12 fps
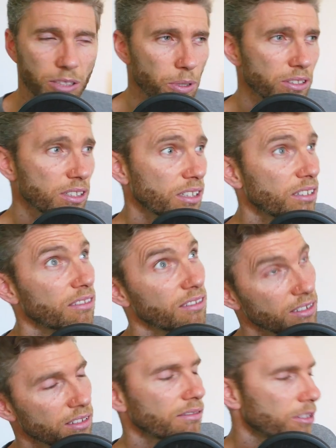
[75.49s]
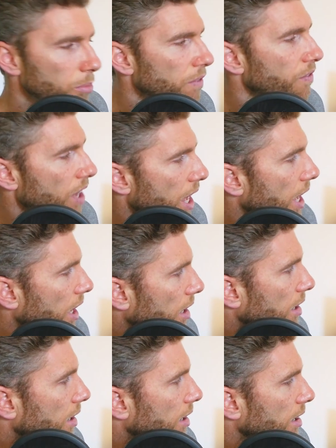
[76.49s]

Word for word: I suppose uh, to, to, be fair,